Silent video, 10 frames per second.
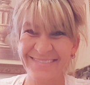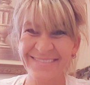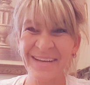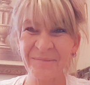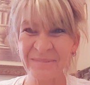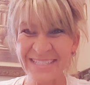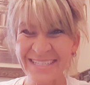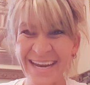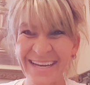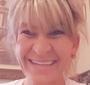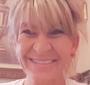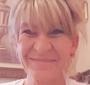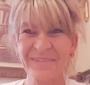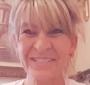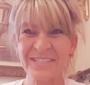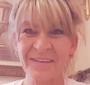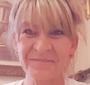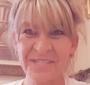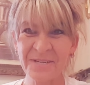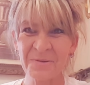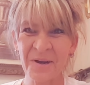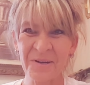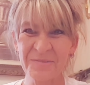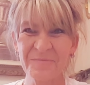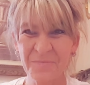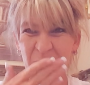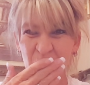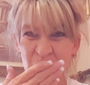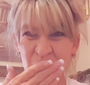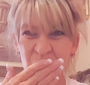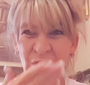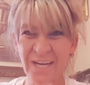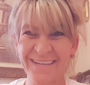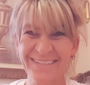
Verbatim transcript: Namaste. Much love to you all. Mwah.